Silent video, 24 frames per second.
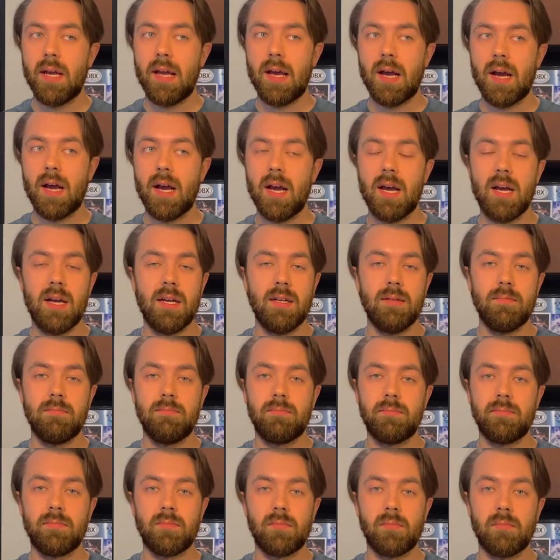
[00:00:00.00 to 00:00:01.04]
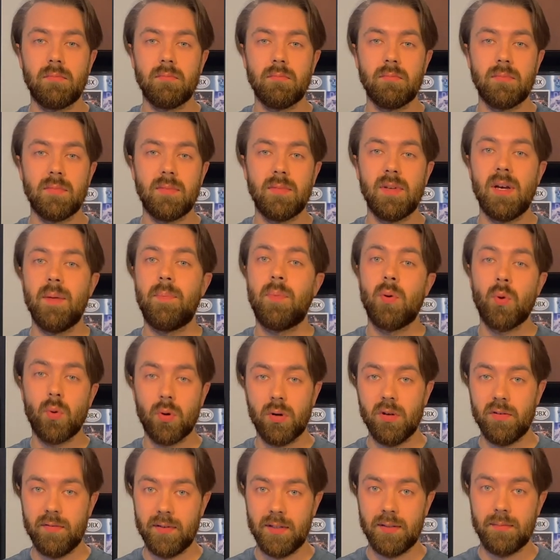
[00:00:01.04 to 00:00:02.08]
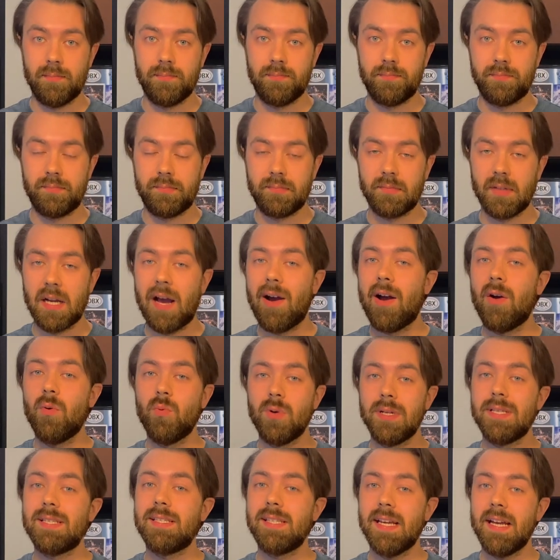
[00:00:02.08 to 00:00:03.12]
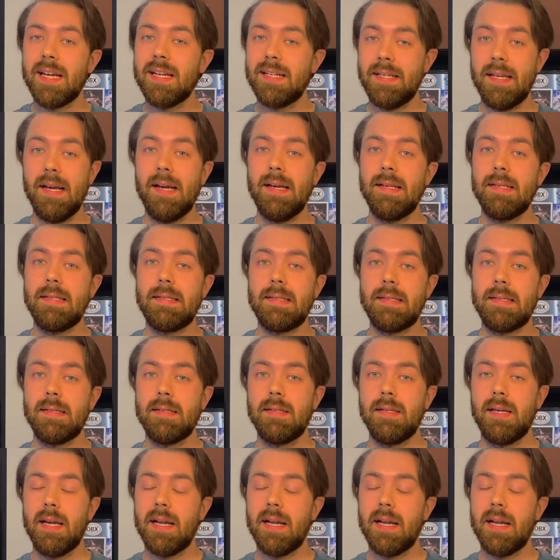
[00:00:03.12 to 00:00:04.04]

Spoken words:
a pour over? Now, I would say it does.